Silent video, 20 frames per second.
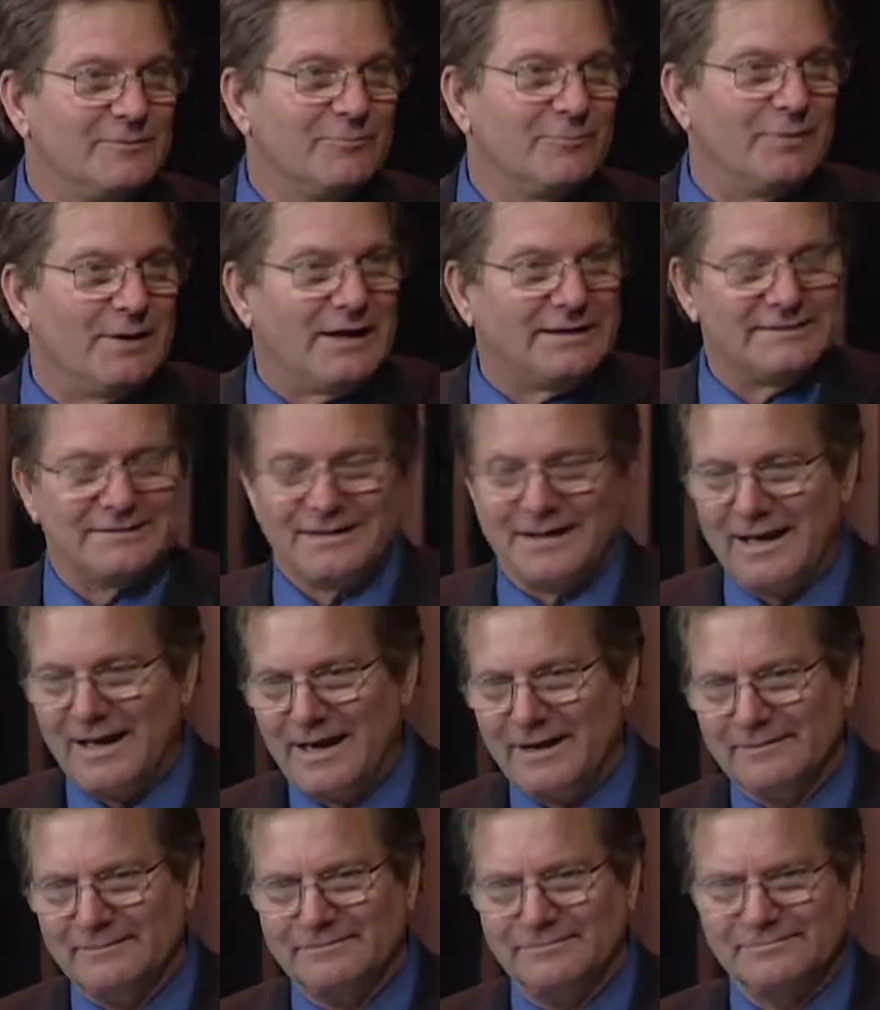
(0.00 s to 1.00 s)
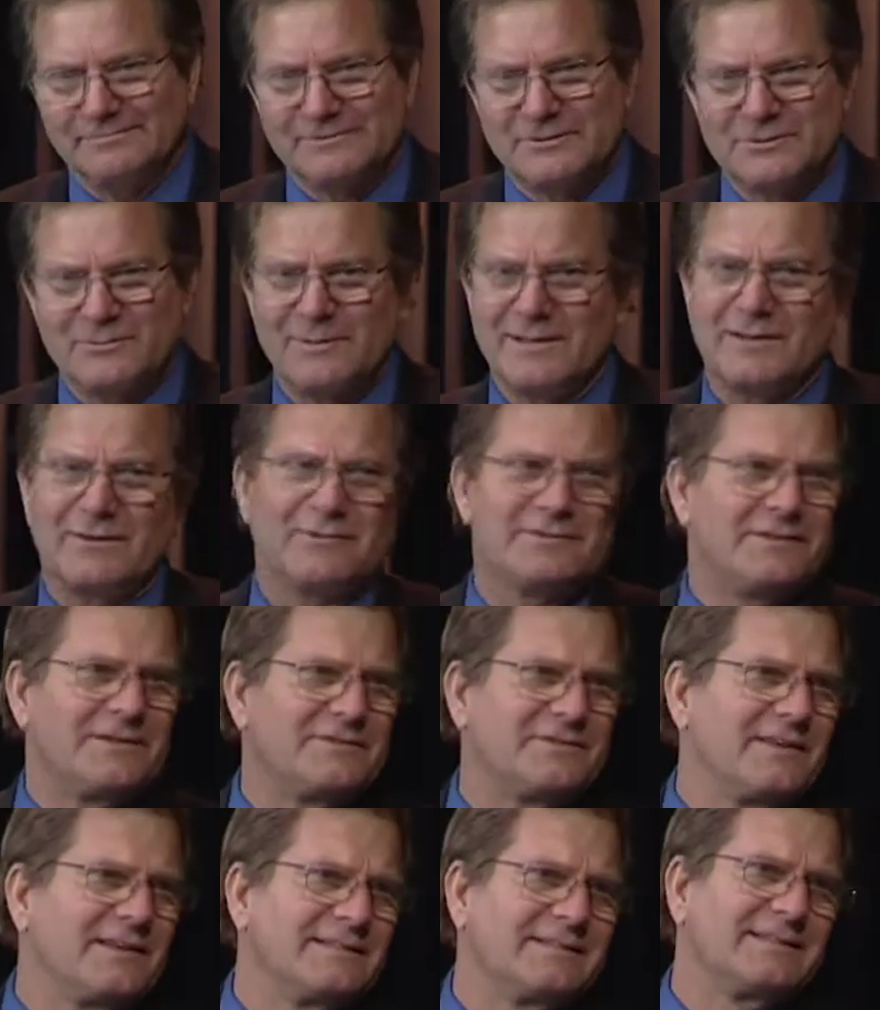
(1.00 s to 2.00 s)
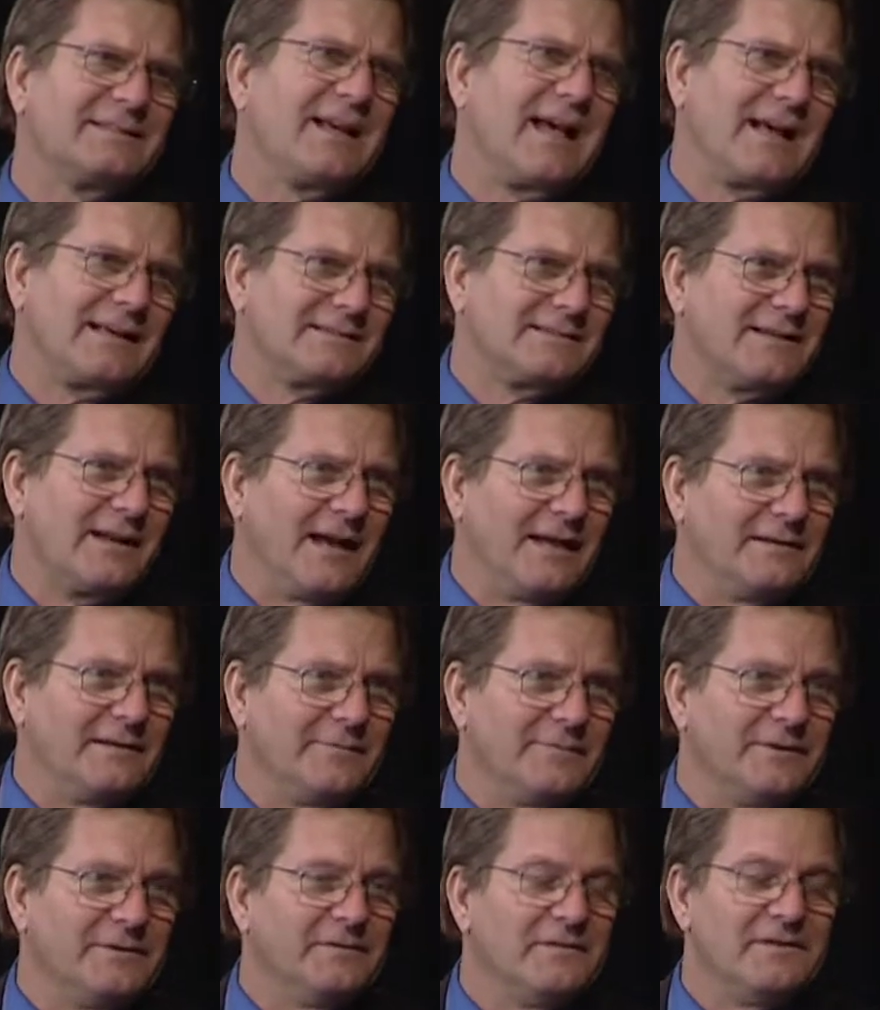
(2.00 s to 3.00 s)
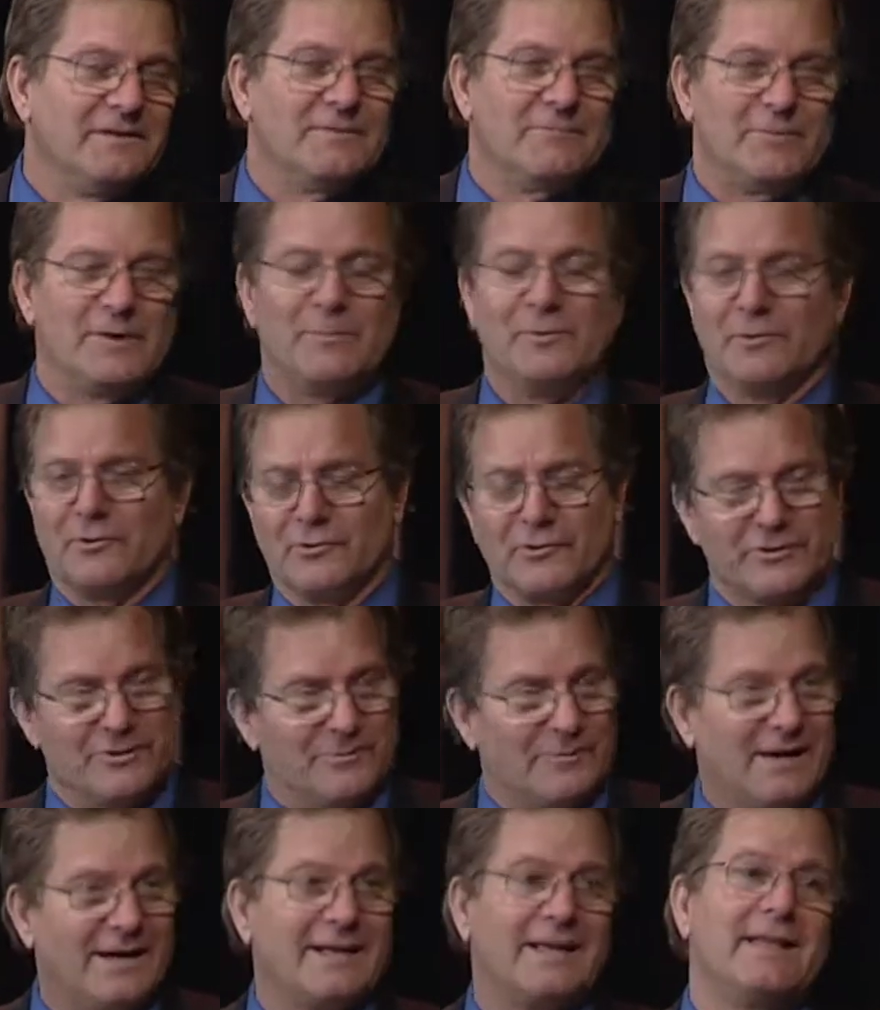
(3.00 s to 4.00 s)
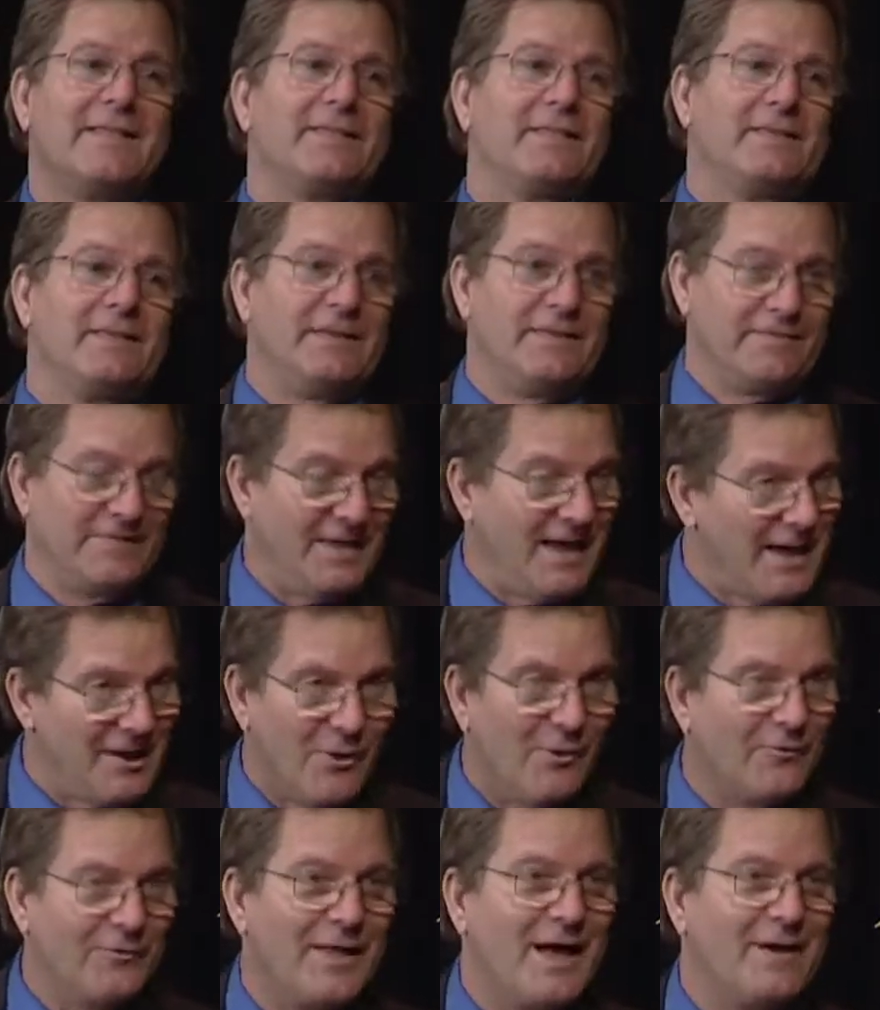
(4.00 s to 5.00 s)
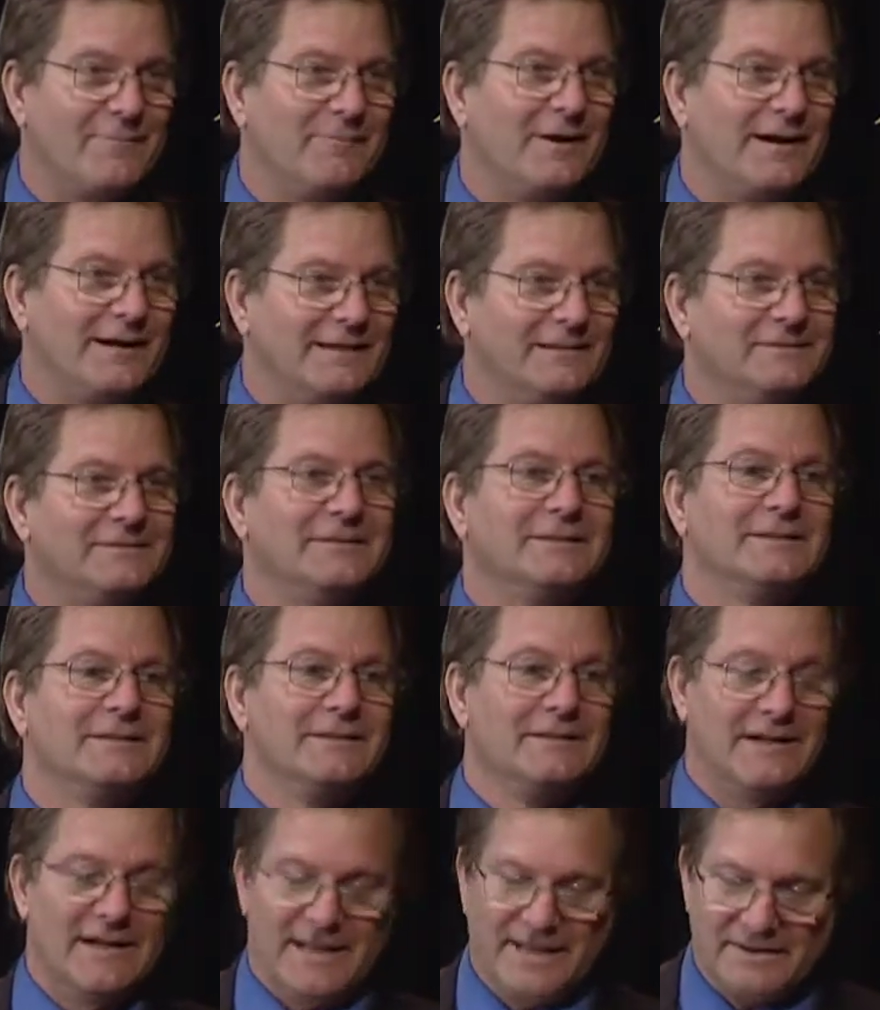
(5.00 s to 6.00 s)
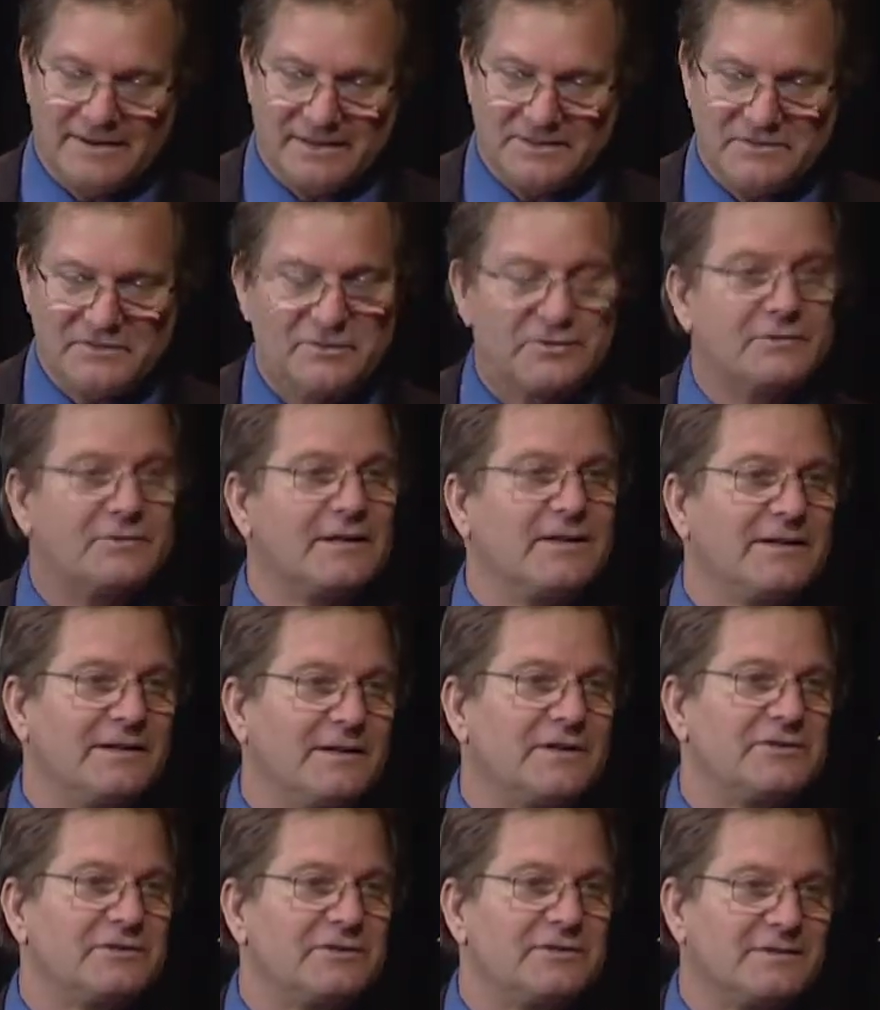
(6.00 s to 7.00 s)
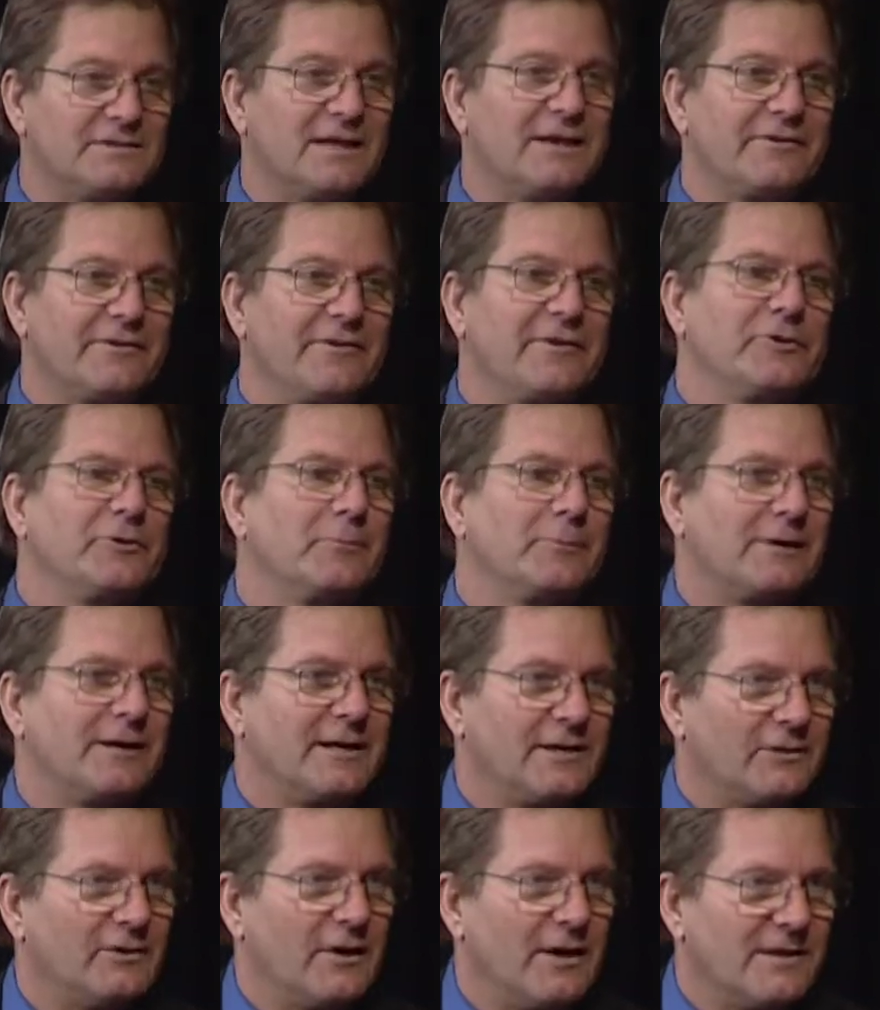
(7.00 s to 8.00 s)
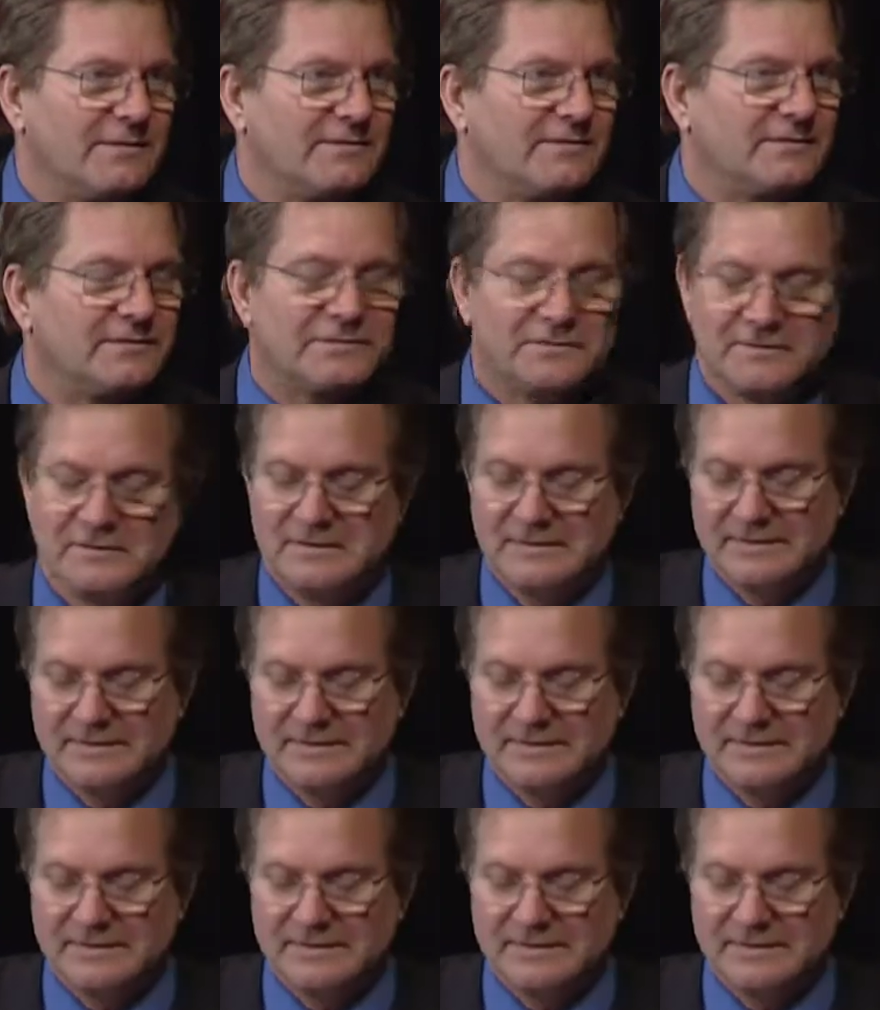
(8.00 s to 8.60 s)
But uh, there's really no such thing as a tax cut. I mean, people earn the money, they own that money, and in certain conditions, under the enumerated clauses,